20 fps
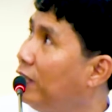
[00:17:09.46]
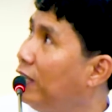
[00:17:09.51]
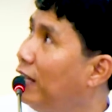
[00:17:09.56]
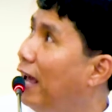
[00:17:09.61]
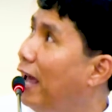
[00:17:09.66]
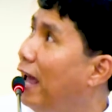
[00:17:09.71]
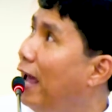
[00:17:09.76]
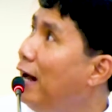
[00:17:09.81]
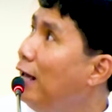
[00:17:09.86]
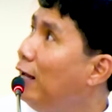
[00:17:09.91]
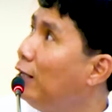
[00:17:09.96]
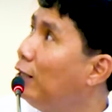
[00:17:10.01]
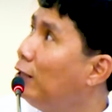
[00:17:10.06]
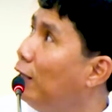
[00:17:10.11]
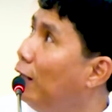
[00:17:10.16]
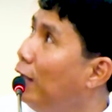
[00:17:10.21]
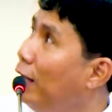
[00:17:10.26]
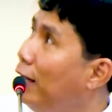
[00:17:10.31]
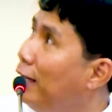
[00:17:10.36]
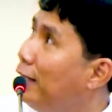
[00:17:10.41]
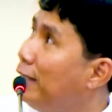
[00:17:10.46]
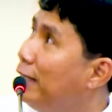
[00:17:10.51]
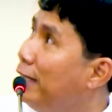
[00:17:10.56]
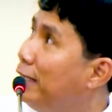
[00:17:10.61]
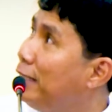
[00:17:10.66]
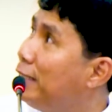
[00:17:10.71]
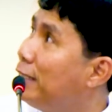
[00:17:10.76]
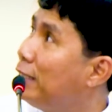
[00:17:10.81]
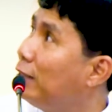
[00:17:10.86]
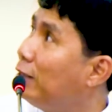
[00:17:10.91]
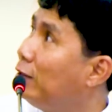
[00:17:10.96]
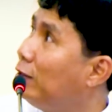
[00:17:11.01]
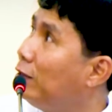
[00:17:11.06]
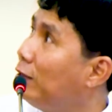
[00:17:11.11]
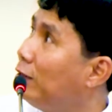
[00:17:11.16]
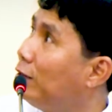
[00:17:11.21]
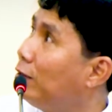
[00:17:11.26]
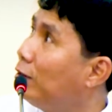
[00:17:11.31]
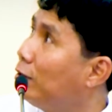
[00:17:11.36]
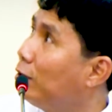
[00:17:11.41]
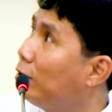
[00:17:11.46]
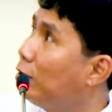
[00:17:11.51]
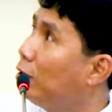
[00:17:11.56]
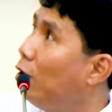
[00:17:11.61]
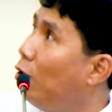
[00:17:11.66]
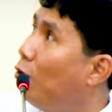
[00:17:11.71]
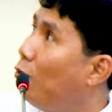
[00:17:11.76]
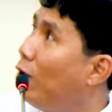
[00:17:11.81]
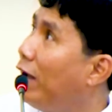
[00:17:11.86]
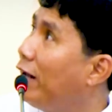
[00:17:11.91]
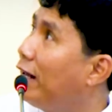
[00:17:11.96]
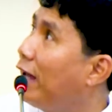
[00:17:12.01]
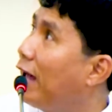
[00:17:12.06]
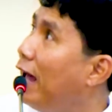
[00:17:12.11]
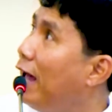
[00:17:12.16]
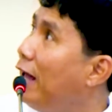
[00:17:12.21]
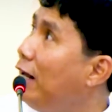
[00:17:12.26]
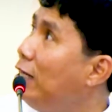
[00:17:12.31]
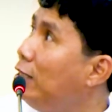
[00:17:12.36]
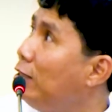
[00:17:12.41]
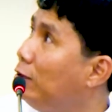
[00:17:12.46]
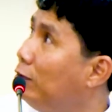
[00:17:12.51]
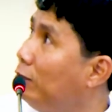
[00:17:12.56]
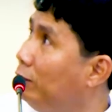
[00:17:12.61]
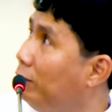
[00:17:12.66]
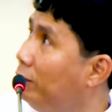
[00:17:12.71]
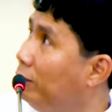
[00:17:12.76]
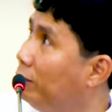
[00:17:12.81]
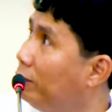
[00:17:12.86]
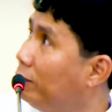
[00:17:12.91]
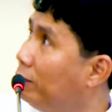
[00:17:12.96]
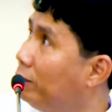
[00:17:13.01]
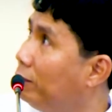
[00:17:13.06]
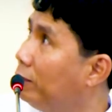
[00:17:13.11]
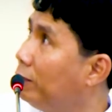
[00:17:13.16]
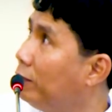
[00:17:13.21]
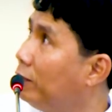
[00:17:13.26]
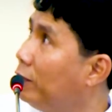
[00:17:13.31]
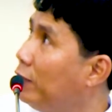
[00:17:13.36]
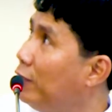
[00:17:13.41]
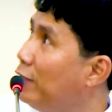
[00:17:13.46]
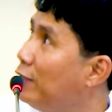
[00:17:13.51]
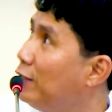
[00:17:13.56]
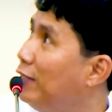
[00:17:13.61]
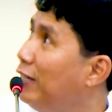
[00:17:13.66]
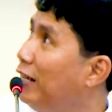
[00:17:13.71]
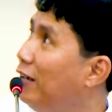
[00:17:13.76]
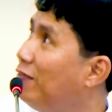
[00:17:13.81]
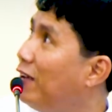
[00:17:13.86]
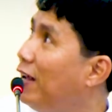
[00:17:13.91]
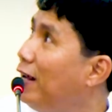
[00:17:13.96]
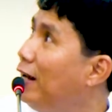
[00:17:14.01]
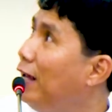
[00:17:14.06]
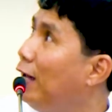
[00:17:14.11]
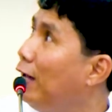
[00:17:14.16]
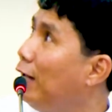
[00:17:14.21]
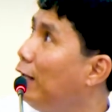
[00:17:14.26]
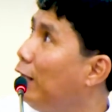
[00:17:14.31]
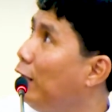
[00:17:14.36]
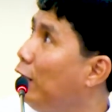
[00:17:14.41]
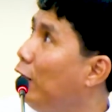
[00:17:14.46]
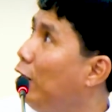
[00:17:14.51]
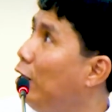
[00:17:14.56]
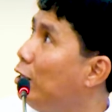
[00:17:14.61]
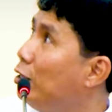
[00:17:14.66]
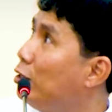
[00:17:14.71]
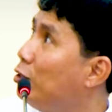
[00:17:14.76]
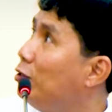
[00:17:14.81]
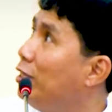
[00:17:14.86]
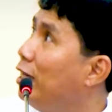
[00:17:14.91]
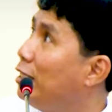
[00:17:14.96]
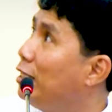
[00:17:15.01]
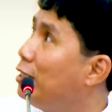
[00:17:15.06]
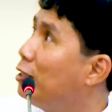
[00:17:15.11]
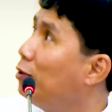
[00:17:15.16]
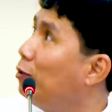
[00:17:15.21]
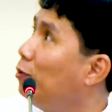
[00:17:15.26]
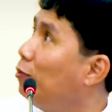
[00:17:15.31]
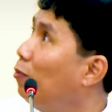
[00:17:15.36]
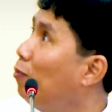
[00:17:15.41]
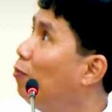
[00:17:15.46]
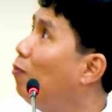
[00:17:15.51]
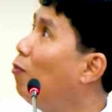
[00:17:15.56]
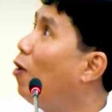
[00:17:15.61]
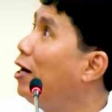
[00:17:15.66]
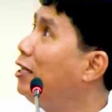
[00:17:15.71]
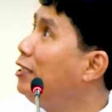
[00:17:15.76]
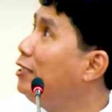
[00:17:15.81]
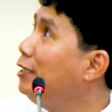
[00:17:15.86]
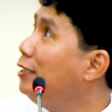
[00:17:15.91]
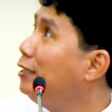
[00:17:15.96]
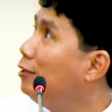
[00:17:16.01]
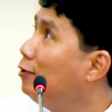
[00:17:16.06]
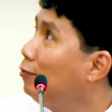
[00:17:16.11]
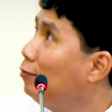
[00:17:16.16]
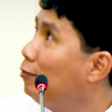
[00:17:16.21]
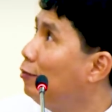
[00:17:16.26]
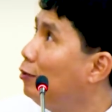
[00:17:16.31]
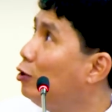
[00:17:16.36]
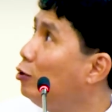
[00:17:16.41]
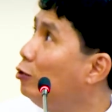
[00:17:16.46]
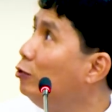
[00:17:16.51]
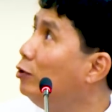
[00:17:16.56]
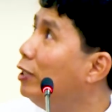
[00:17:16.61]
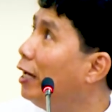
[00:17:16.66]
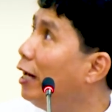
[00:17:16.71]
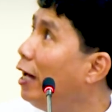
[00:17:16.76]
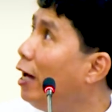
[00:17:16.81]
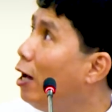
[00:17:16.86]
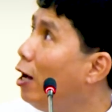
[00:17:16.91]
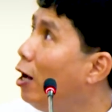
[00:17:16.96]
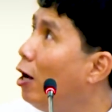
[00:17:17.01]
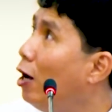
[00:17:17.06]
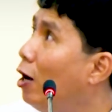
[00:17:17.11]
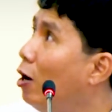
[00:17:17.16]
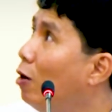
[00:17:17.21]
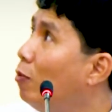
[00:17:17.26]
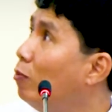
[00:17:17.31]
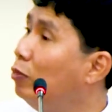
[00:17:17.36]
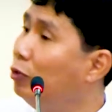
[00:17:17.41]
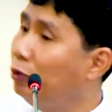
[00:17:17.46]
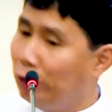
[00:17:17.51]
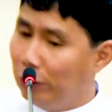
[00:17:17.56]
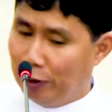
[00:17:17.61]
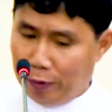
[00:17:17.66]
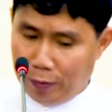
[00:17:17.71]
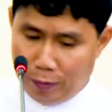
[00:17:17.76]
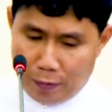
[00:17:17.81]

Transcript: and his right hand, so left hand, so that's pointing to the Buddha.